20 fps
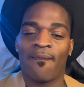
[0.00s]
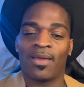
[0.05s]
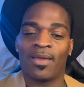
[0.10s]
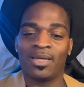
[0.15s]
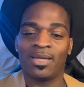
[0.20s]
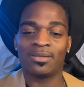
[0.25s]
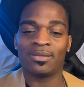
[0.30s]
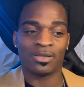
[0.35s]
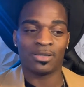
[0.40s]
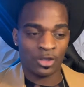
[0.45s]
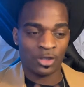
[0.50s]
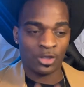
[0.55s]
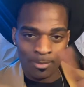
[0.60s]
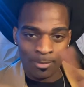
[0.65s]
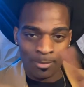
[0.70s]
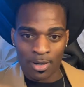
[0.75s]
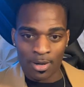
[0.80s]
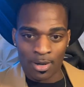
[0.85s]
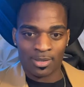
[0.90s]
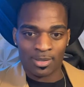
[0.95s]
The
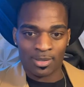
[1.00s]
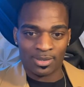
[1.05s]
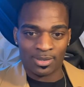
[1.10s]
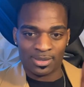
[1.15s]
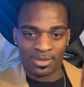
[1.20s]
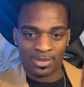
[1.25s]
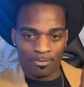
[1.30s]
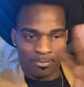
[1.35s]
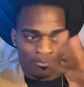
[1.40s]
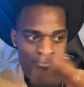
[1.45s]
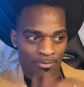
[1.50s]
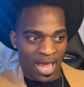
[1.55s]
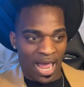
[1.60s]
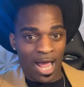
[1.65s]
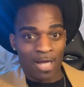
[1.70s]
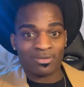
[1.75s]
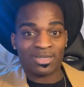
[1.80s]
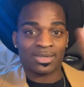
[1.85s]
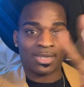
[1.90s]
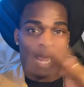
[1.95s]
cheap part is
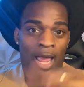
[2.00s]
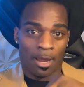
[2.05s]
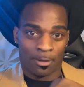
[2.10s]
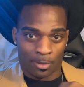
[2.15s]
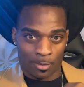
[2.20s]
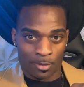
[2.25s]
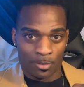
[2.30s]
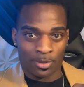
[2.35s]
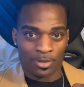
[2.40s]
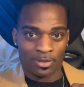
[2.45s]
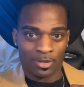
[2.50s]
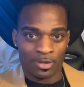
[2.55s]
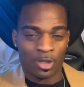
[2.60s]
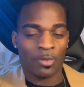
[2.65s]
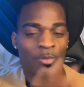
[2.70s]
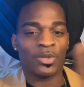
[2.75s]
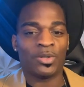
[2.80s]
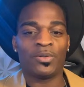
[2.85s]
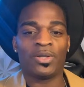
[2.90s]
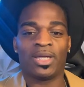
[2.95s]
outside of court.
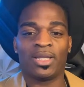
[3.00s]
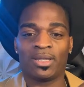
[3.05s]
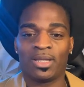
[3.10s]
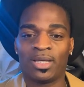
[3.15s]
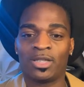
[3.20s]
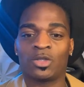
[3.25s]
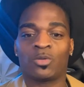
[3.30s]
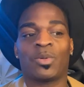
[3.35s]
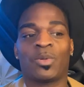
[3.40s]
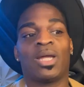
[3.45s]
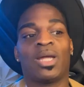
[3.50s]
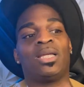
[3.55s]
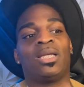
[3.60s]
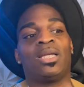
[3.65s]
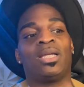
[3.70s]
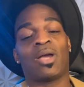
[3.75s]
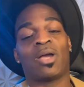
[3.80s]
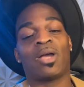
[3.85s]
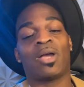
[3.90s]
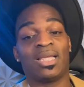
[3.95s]
When you get things ready
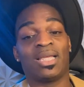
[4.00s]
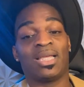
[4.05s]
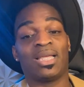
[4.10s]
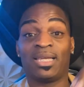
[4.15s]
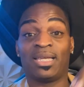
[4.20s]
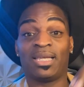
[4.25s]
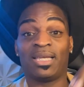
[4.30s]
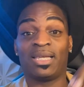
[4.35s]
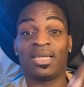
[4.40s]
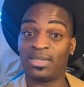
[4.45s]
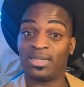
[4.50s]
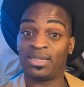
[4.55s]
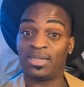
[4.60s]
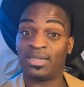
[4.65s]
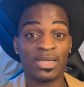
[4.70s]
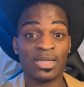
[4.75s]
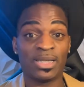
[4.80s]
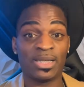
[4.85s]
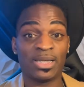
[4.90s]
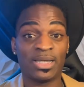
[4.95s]
and trying to get things
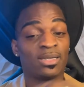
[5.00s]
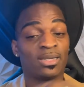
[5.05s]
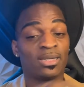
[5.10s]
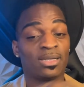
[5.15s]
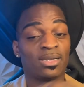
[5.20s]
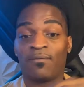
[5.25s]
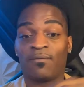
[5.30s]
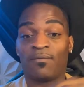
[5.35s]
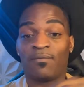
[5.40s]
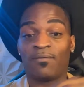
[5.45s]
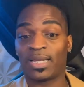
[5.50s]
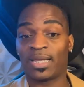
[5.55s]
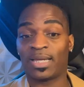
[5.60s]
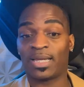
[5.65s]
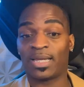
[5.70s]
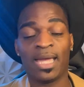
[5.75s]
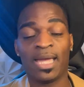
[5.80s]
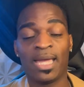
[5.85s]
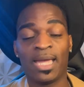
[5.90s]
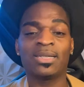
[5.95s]
dismissed and stuff like
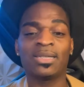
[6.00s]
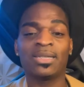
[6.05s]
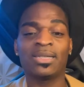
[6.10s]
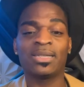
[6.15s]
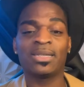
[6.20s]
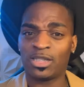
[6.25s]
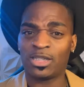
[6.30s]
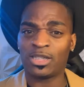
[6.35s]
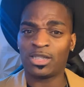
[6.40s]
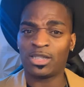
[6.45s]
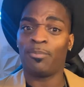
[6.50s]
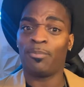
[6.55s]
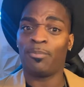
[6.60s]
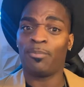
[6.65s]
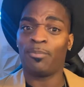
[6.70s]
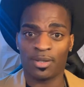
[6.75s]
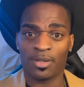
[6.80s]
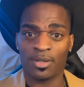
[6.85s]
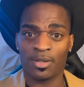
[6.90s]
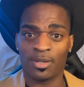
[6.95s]
that, it's a lot
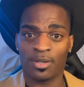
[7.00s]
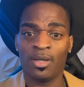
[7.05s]
cheaper.